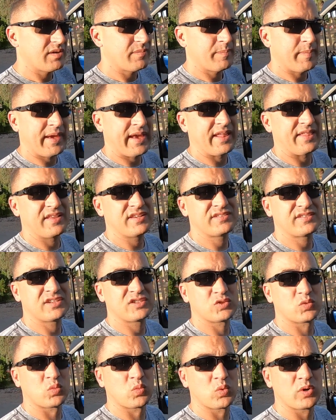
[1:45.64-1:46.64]
man, these
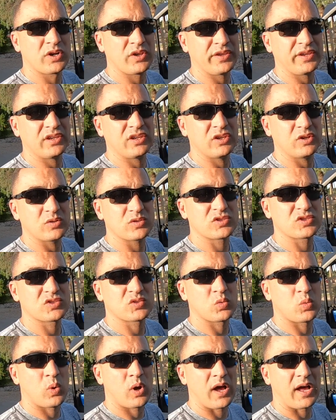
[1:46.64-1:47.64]
things really do
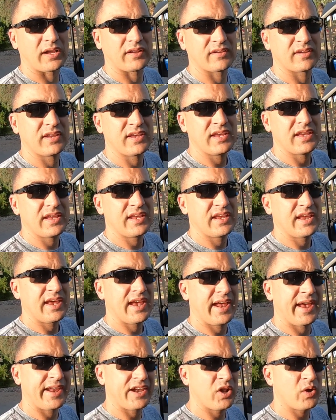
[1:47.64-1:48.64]
squat.
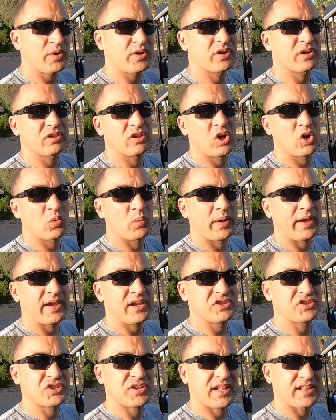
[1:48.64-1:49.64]
I know you're in low
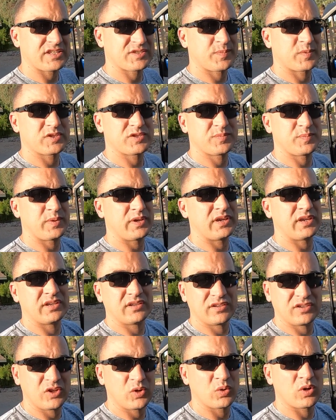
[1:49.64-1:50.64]
range, you're not supposed to be
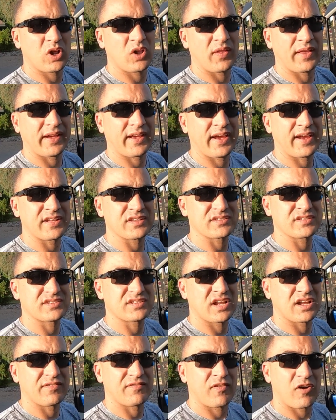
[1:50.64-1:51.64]
doing all that kind of
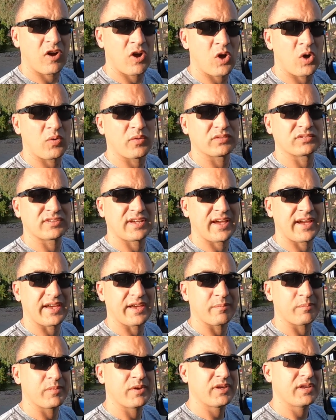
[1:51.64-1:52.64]
stuff all the
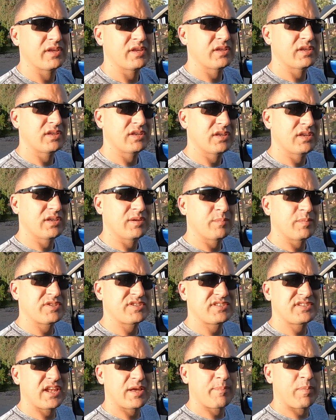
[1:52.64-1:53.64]
time, but
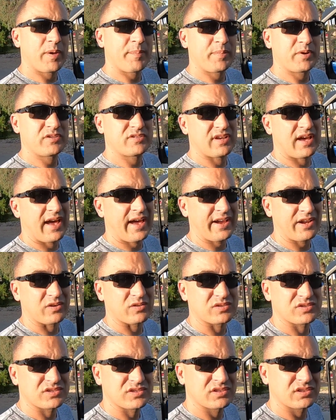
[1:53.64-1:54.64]
step up your
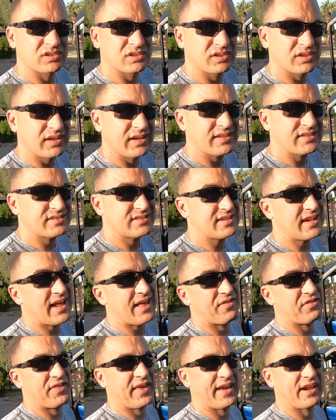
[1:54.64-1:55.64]
tires. It's
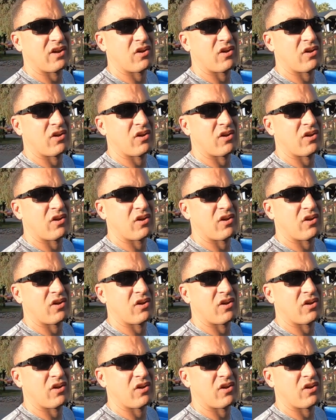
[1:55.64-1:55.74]
not that